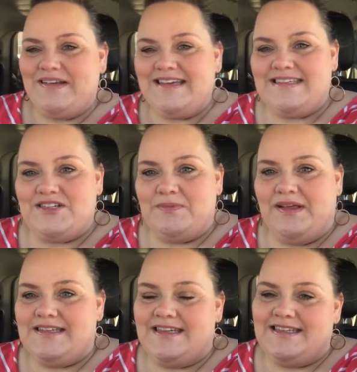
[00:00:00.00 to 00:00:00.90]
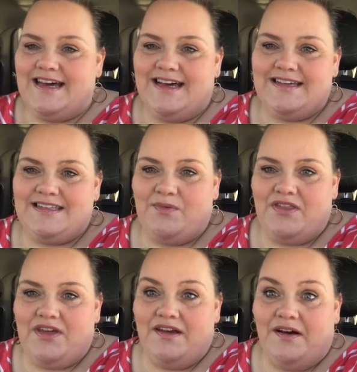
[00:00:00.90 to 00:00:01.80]
but he's such a blessing to us, and
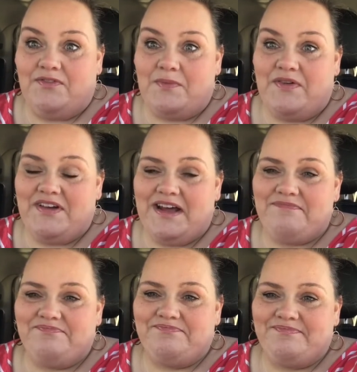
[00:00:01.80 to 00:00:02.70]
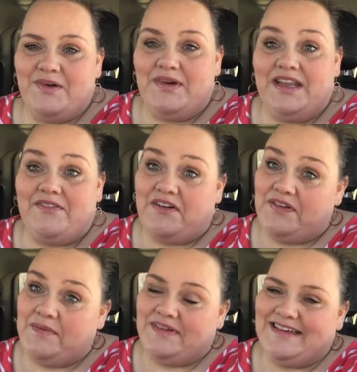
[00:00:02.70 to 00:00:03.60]
we thank God for him every day. And we love our
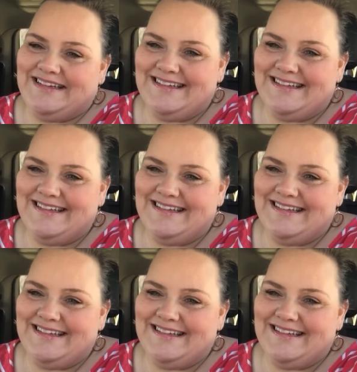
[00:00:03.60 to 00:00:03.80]
family.